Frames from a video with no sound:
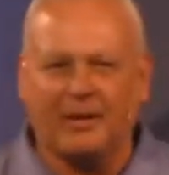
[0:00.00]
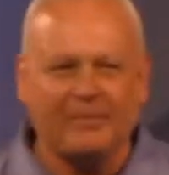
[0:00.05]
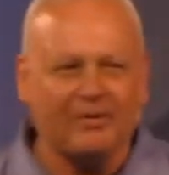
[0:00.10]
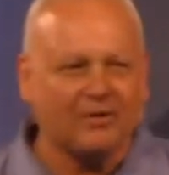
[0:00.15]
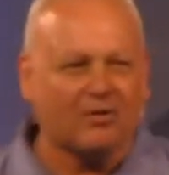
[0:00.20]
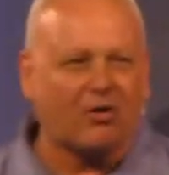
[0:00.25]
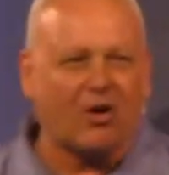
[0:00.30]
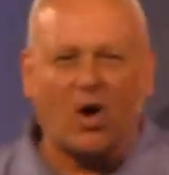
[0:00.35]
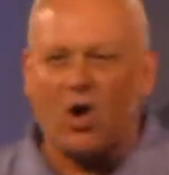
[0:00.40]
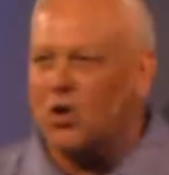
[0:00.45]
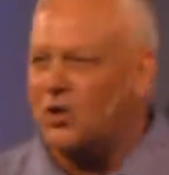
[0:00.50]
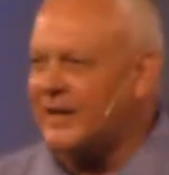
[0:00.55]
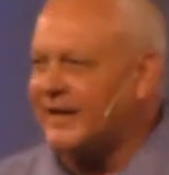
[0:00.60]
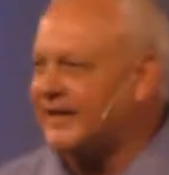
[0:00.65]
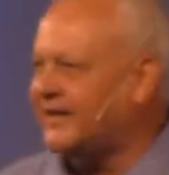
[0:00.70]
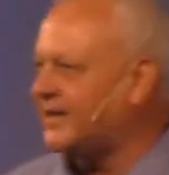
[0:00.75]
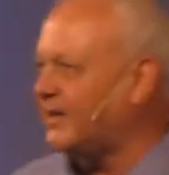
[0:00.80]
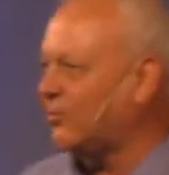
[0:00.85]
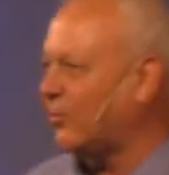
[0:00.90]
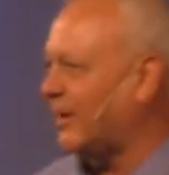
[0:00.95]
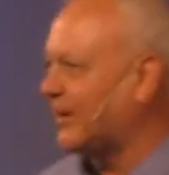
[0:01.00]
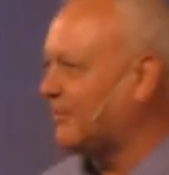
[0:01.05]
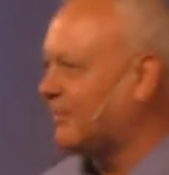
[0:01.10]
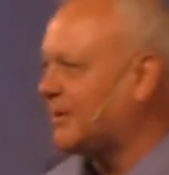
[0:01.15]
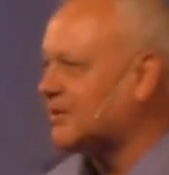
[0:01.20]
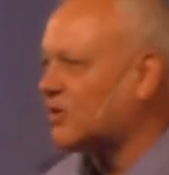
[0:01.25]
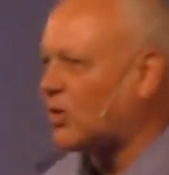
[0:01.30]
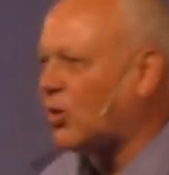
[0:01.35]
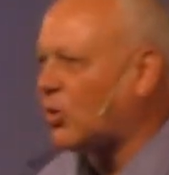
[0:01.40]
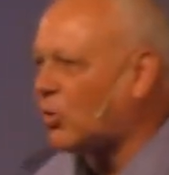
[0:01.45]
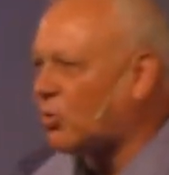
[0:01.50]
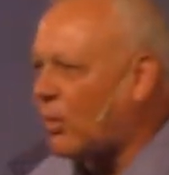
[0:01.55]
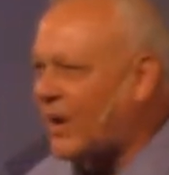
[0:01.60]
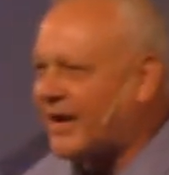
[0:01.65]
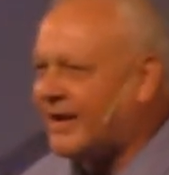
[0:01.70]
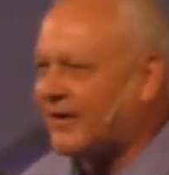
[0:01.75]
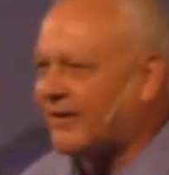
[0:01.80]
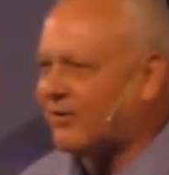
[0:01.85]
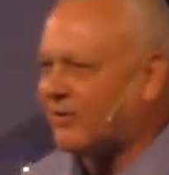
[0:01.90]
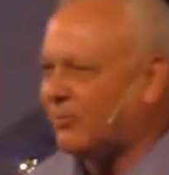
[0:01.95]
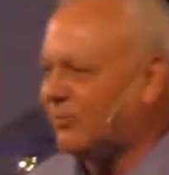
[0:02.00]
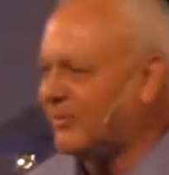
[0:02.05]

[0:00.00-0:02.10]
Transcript: mean, they're all like Ken White, a bunch of old white haired old